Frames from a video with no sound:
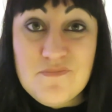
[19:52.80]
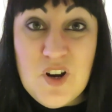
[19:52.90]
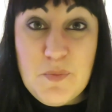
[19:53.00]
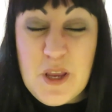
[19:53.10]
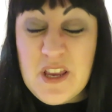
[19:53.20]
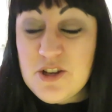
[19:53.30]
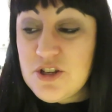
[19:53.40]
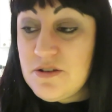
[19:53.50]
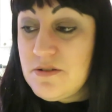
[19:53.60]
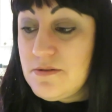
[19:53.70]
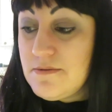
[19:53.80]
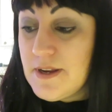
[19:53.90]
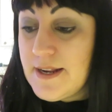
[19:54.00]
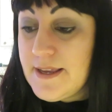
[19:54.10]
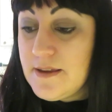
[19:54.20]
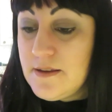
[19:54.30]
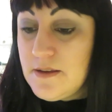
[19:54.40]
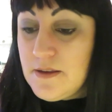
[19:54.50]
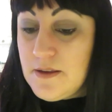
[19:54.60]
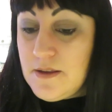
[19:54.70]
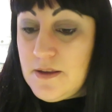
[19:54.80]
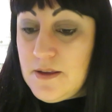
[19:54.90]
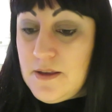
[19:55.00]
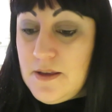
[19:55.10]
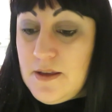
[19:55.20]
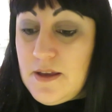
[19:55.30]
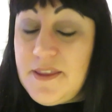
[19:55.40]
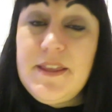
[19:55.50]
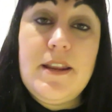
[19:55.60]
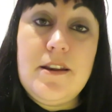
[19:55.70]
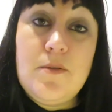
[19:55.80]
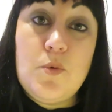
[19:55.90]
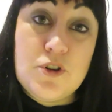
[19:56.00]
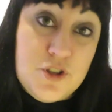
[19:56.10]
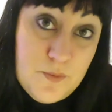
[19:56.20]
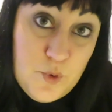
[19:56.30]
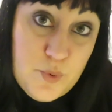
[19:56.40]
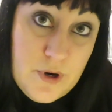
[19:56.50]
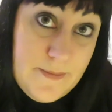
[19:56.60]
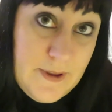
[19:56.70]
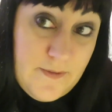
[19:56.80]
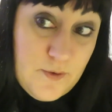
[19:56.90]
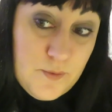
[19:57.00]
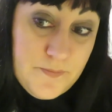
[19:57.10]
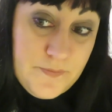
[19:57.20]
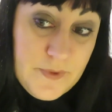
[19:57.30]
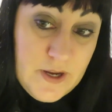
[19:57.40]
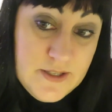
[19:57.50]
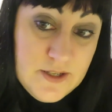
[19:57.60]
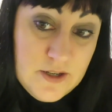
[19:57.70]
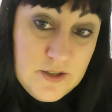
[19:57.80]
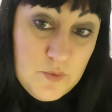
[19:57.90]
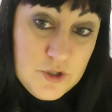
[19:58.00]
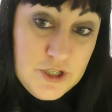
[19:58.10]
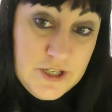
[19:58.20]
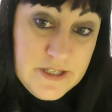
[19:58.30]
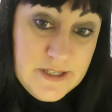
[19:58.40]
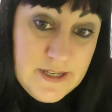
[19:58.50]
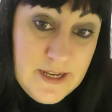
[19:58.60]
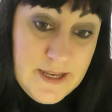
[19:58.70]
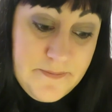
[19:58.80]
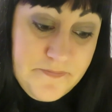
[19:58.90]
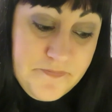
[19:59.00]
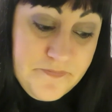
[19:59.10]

rubbish, really. And then watch the more Primeval that I started watching yesterday.